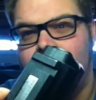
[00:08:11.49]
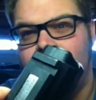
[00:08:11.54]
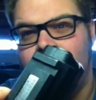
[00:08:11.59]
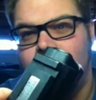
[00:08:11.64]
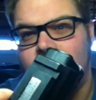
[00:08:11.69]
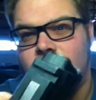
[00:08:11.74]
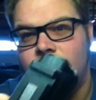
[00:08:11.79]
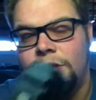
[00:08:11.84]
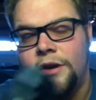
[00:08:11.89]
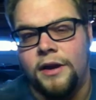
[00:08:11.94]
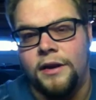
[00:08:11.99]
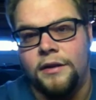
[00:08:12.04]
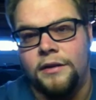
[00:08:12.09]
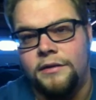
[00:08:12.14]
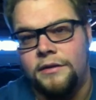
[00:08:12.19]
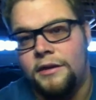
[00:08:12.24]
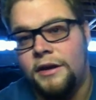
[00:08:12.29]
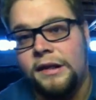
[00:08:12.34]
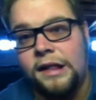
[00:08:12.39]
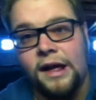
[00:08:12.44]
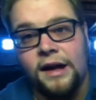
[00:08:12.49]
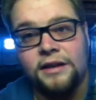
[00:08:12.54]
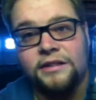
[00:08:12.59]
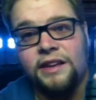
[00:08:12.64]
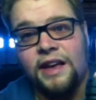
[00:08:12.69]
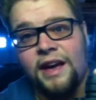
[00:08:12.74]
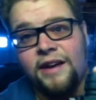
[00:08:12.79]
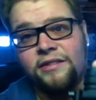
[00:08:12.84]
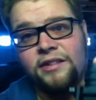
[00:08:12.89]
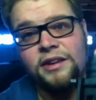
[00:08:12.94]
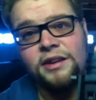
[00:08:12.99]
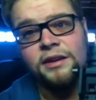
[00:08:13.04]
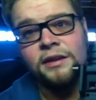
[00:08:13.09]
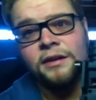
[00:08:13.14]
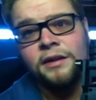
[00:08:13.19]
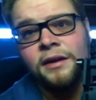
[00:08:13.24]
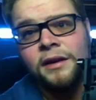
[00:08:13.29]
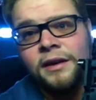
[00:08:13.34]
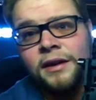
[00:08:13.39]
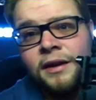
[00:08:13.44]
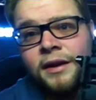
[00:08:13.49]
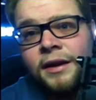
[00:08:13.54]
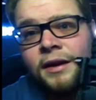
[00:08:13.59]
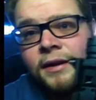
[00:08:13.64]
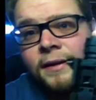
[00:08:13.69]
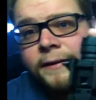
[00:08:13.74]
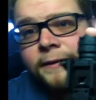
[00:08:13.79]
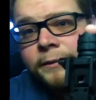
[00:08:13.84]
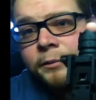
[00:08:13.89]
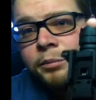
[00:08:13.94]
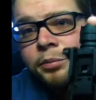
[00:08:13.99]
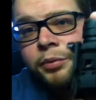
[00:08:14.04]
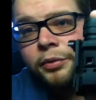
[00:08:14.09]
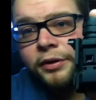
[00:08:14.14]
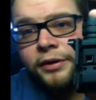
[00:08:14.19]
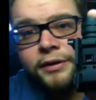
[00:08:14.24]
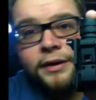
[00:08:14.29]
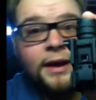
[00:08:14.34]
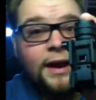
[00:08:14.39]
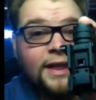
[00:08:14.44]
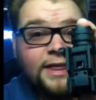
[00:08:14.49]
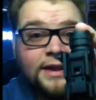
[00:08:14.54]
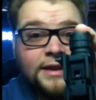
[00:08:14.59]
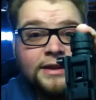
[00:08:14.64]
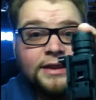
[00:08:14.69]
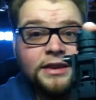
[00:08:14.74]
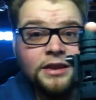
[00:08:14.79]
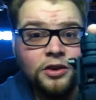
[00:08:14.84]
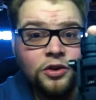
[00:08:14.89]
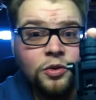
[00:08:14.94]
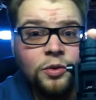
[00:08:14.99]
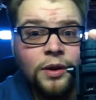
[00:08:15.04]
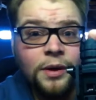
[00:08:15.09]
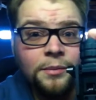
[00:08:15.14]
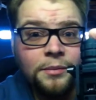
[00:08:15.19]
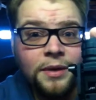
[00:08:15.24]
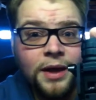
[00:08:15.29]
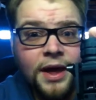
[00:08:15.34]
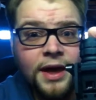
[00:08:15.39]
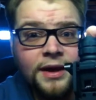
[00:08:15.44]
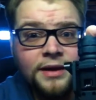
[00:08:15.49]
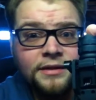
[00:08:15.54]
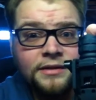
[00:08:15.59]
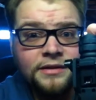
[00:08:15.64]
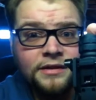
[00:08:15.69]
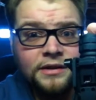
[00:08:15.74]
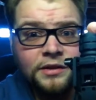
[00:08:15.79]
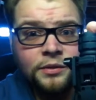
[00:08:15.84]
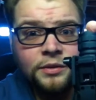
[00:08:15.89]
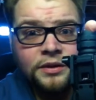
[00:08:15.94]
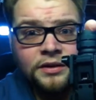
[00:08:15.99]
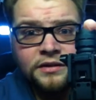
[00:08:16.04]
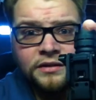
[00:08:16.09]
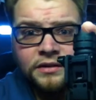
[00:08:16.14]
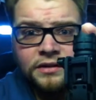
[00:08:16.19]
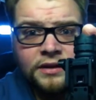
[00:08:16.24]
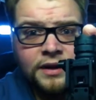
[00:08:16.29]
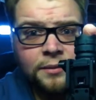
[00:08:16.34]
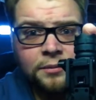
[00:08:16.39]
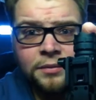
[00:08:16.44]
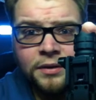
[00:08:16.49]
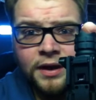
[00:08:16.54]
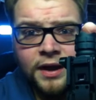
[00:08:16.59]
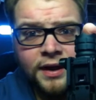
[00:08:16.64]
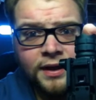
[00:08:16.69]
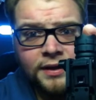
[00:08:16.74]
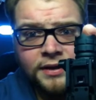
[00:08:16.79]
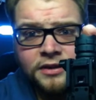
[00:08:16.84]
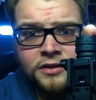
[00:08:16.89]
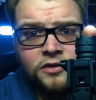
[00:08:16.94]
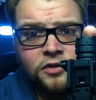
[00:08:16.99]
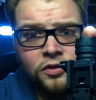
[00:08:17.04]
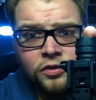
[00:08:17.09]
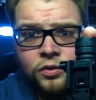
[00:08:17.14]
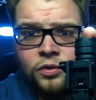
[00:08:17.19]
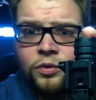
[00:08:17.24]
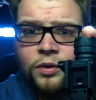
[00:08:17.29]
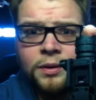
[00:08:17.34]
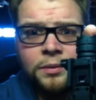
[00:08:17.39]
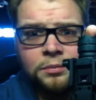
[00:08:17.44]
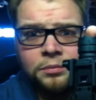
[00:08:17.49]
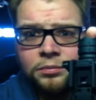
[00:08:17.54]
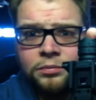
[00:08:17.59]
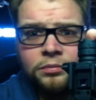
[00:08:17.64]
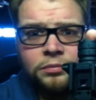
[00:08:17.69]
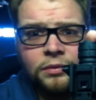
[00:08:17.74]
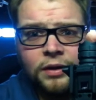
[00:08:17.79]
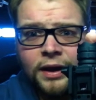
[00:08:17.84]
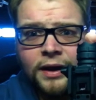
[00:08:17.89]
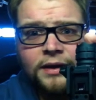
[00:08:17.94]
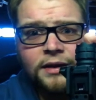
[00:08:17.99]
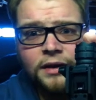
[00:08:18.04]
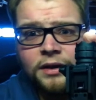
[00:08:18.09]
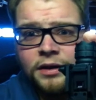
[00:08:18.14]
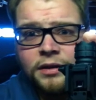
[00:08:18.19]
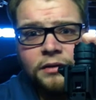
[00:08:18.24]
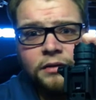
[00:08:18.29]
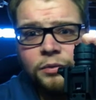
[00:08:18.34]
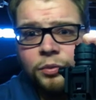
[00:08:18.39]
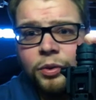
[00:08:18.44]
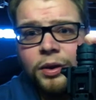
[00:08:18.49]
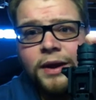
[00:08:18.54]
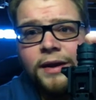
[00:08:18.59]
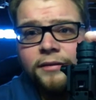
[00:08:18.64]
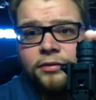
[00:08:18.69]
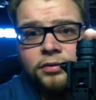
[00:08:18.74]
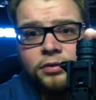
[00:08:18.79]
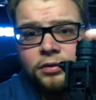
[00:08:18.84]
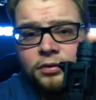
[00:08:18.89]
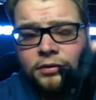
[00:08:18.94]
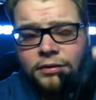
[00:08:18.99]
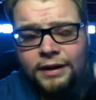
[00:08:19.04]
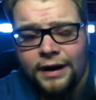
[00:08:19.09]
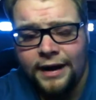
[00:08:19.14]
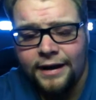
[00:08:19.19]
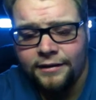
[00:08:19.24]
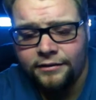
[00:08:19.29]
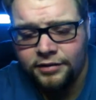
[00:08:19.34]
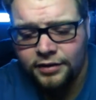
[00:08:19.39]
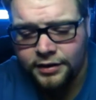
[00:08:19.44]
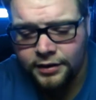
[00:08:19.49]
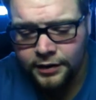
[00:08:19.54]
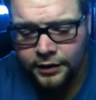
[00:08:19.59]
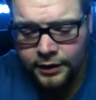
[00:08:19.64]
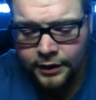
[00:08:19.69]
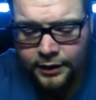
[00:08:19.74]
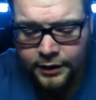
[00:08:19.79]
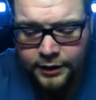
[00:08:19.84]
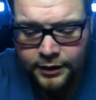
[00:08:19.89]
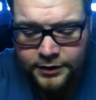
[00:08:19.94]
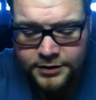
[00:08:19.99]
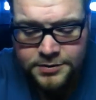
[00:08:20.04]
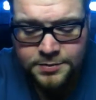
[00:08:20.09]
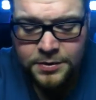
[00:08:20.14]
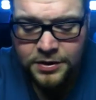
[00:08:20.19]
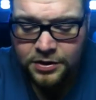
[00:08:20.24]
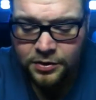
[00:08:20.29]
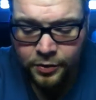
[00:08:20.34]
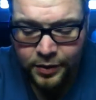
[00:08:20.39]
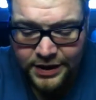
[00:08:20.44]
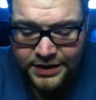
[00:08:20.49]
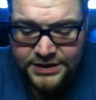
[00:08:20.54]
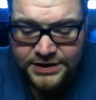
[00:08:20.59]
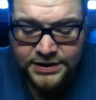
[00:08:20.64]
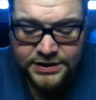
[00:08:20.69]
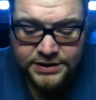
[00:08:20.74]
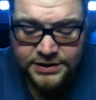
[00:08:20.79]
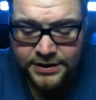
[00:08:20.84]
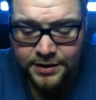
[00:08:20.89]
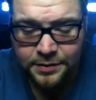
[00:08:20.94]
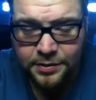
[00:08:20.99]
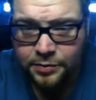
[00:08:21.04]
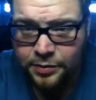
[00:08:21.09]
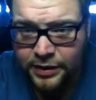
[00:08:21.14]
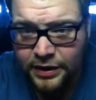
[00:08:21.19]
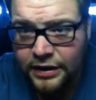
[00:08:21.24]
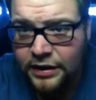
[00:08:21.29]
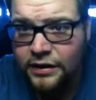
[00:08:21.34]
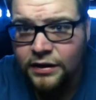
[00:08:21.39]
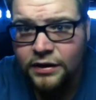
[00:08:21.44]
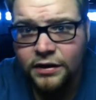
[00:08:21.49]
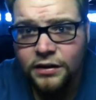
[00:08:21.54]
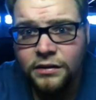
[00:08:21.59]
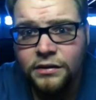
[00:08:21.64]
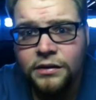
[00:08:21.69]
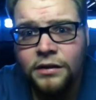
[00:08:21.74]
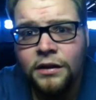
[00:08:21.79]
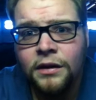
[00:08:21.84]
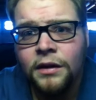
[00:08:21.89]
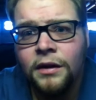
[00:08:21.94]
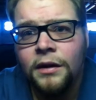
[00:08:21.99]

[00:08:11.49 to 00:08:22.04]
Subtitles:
in your guns. Glocks have it. I think the new M9 series, M92, M90, whatever, have it. Smith & Wessons, M&Ps,